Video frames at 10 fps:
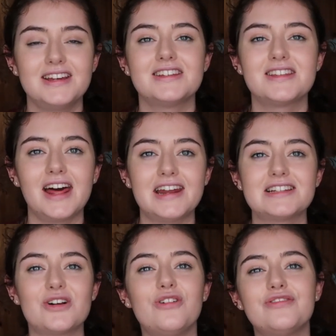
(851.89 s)
So that
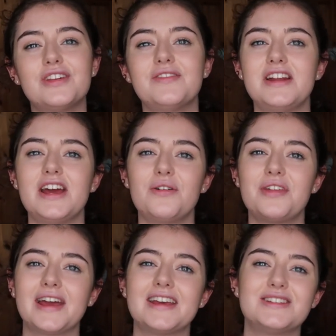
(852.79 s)
is all for the video.
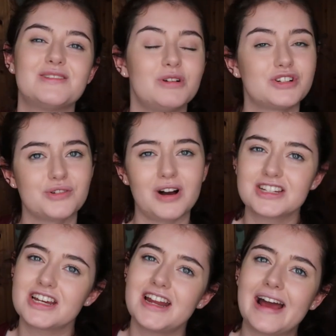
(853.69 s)
Thank you so much for watching.